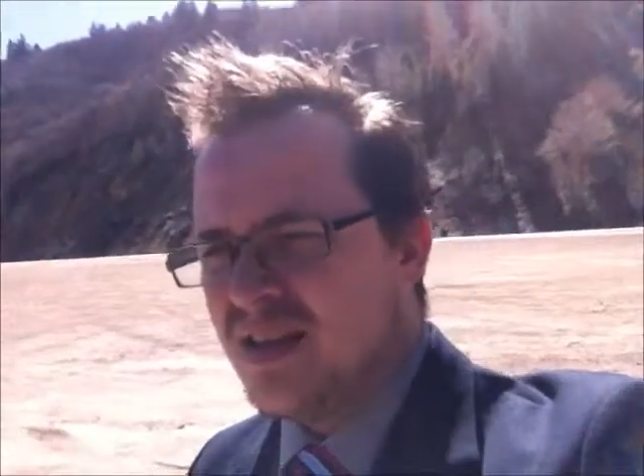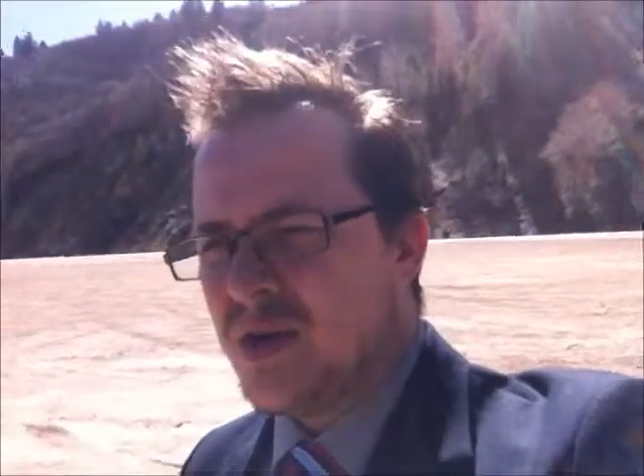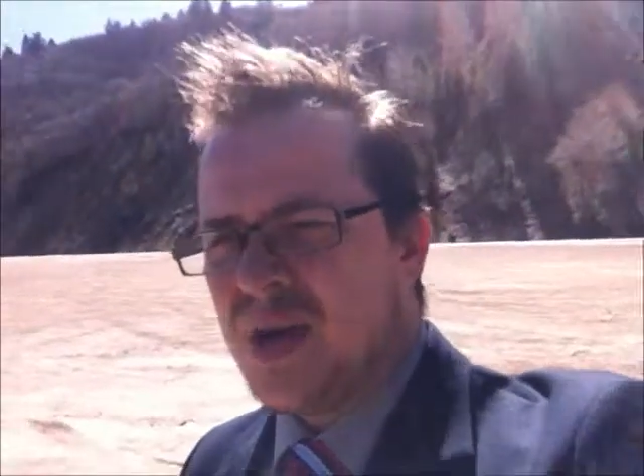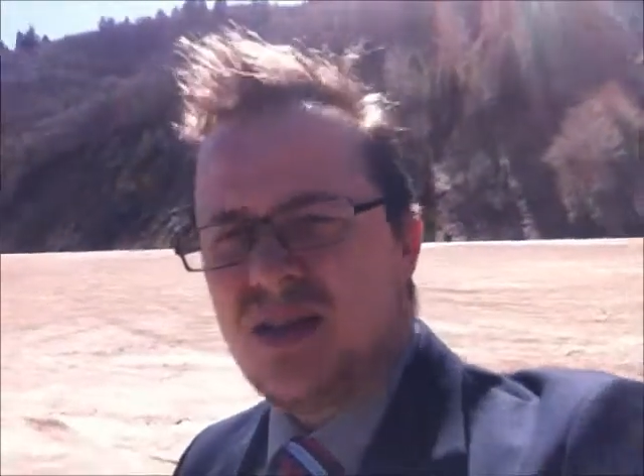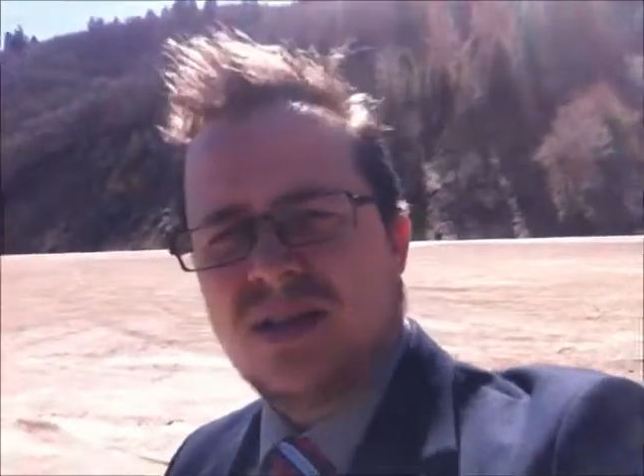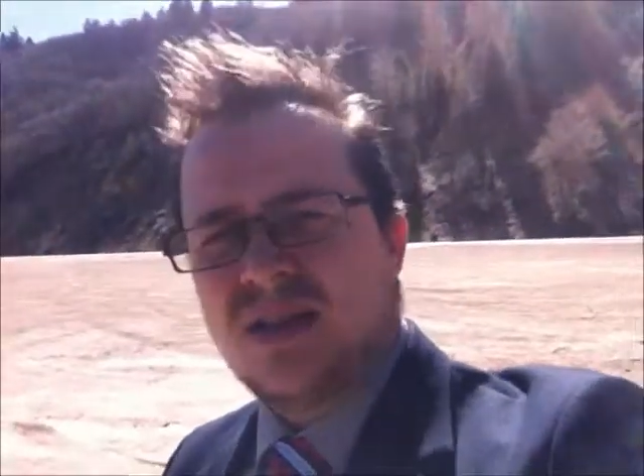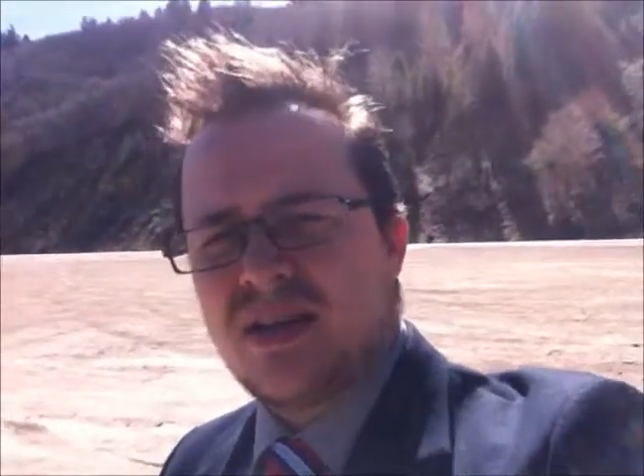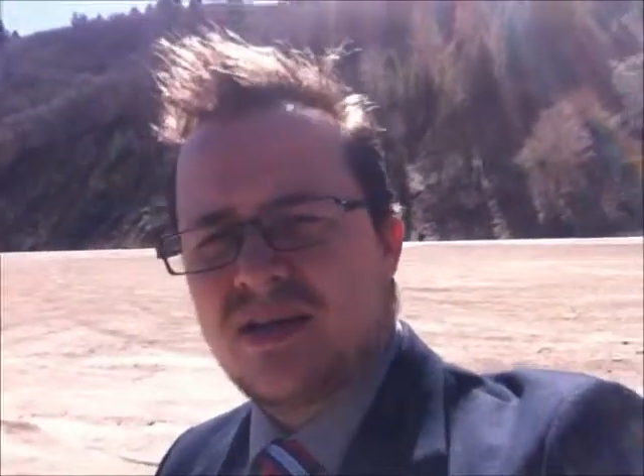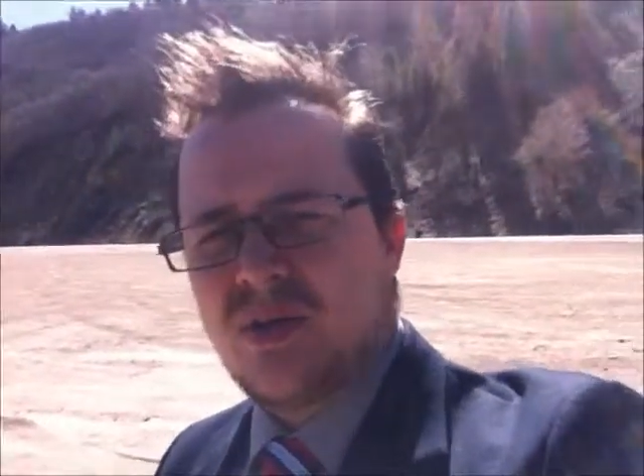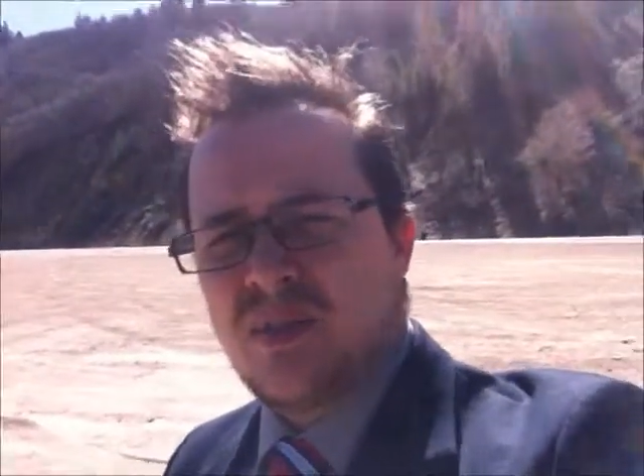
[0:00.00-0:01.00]
Though I
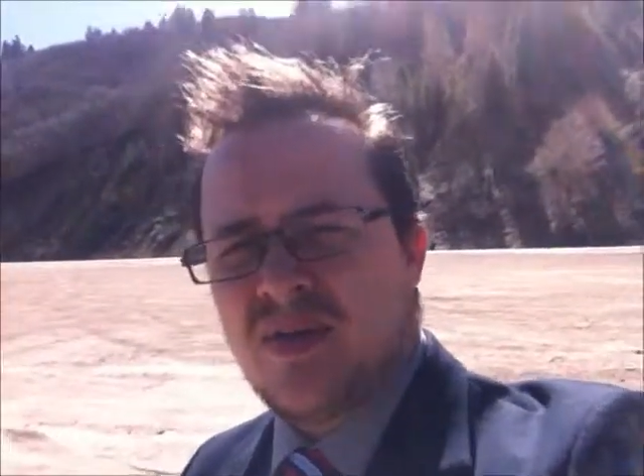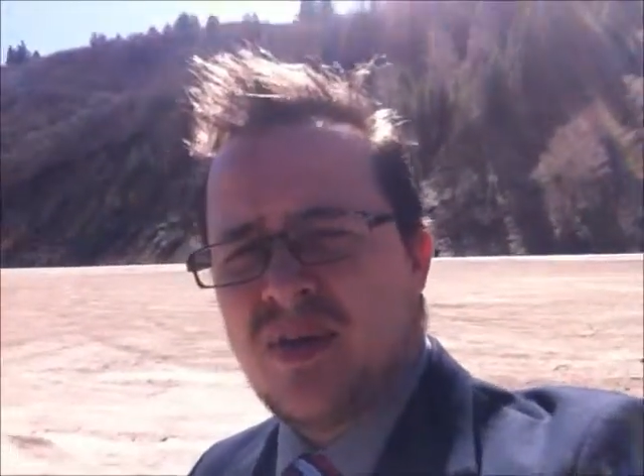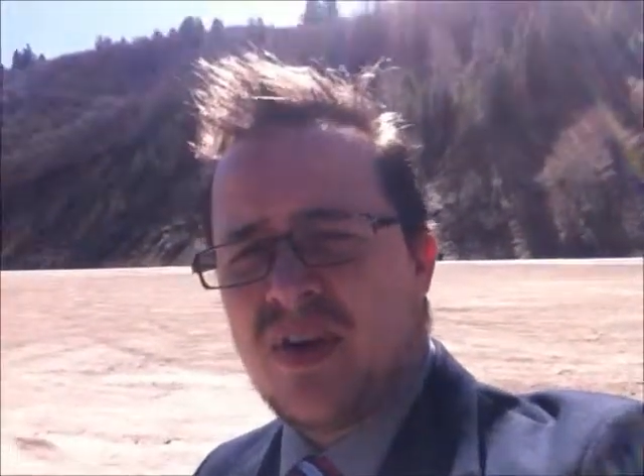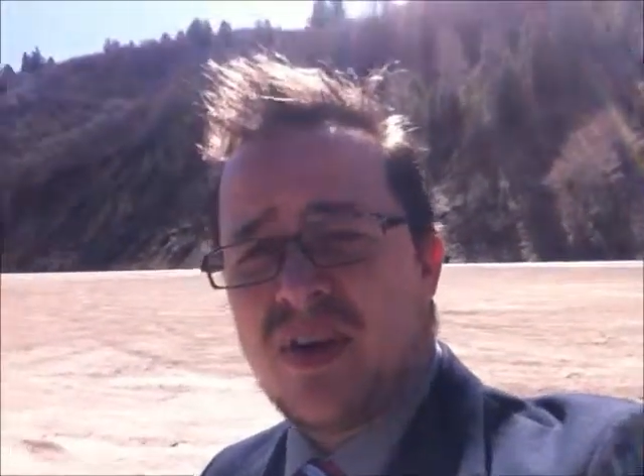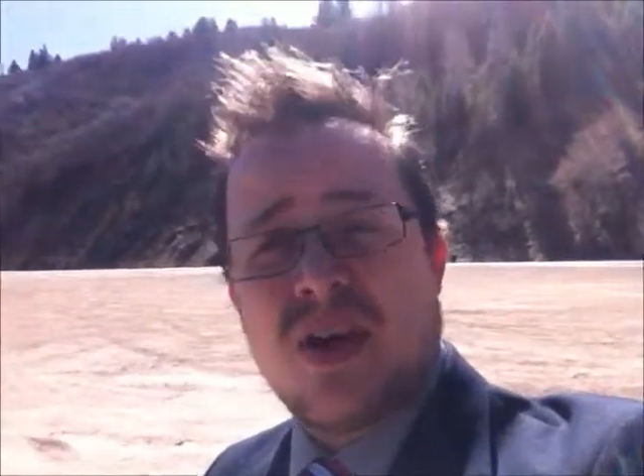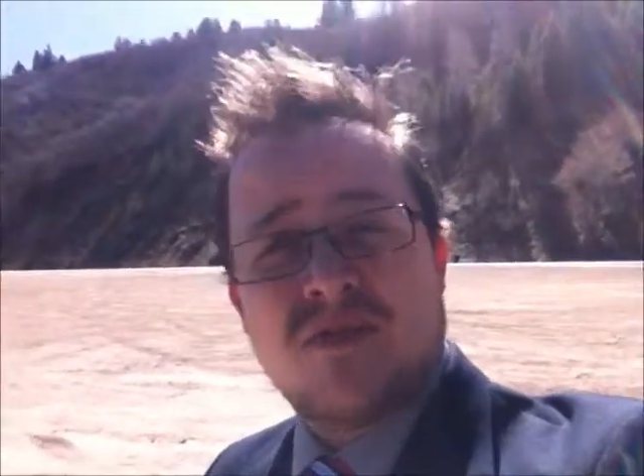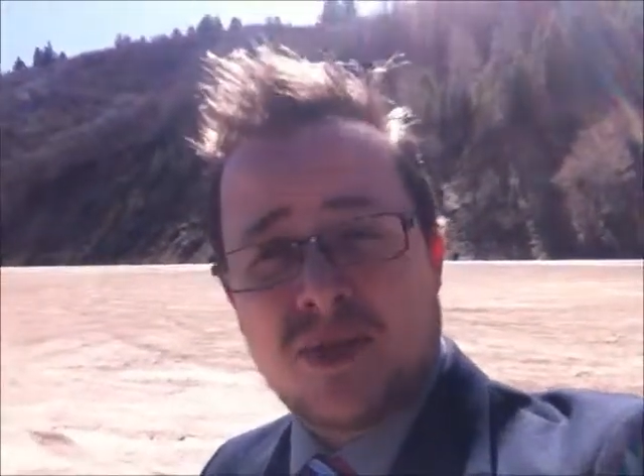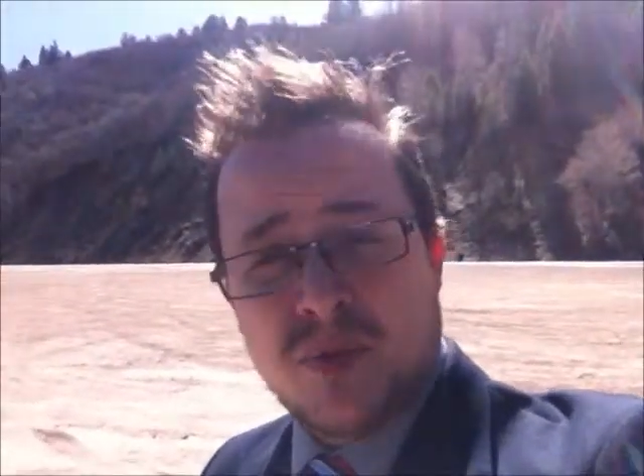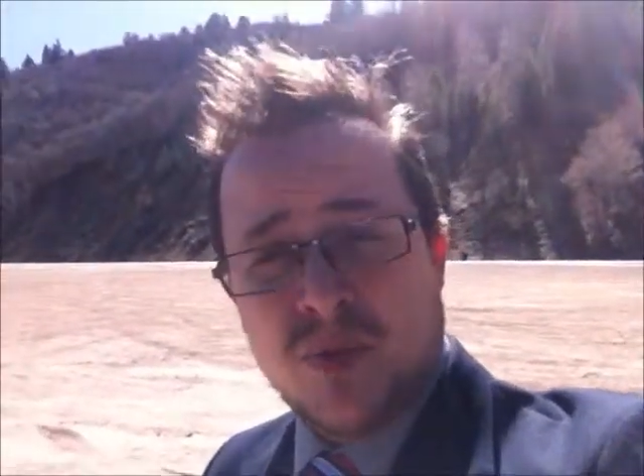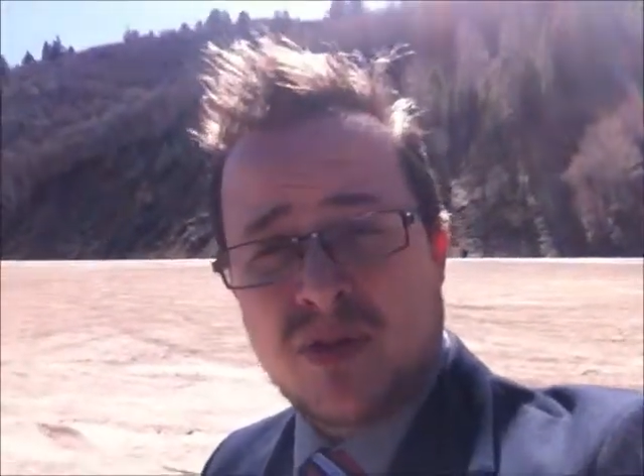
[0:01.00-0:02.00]
suggest you be very
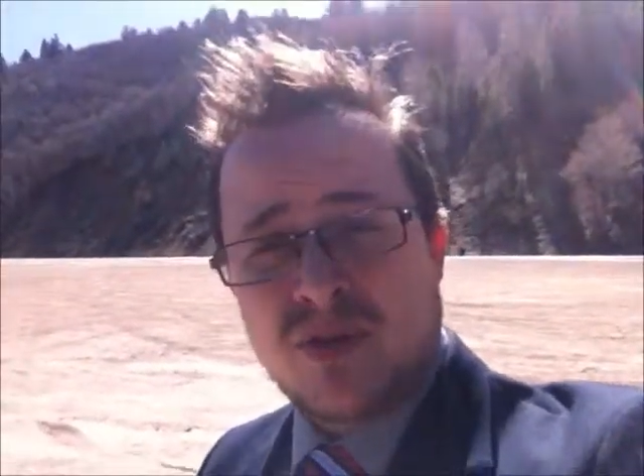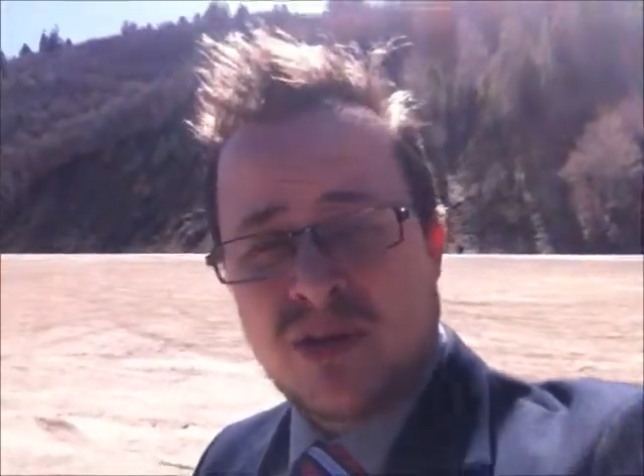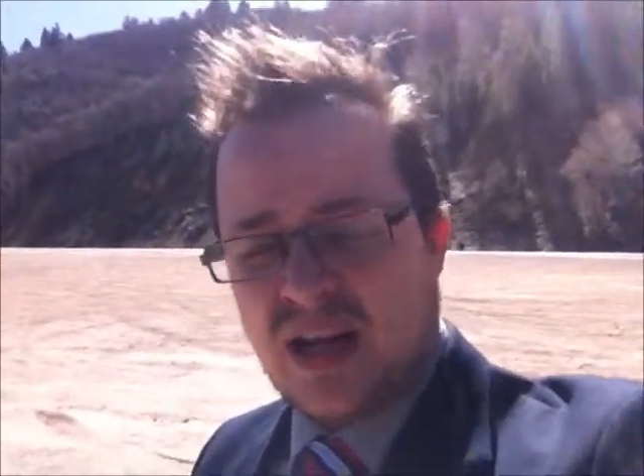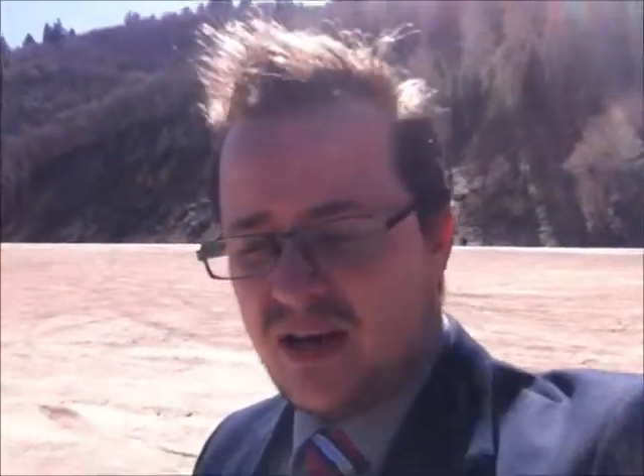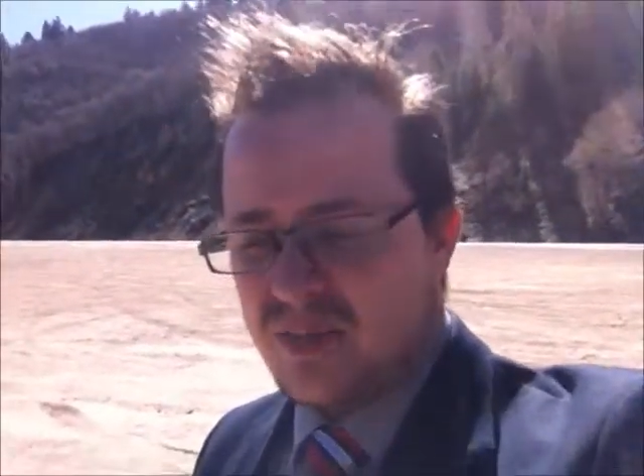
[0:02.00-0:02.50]
comfortable with your date,